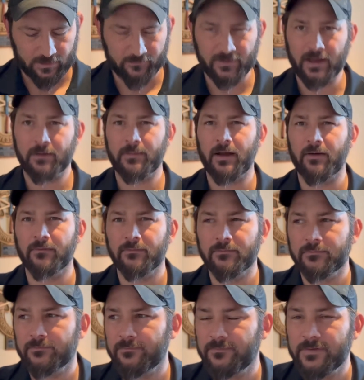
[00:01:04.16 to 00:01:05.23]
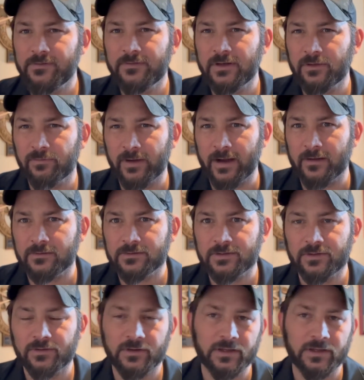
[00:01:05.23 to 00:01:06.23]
I've got about 50 rounds through